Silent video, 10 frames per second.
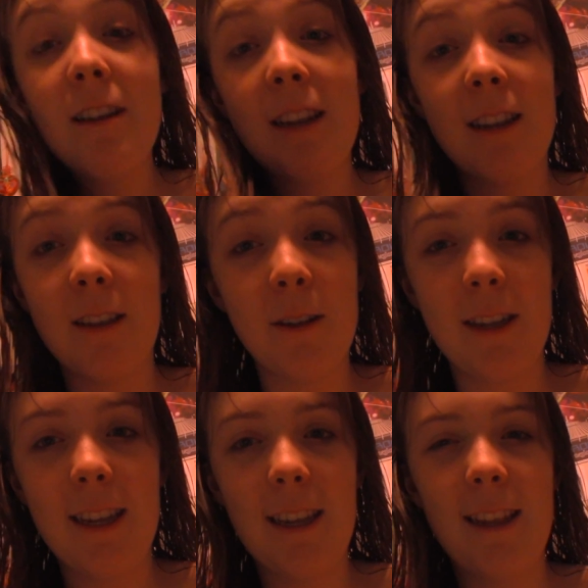she could do
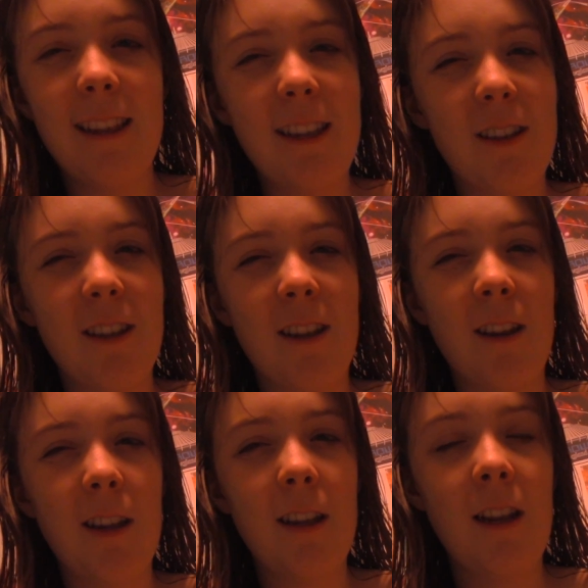it. I think she could.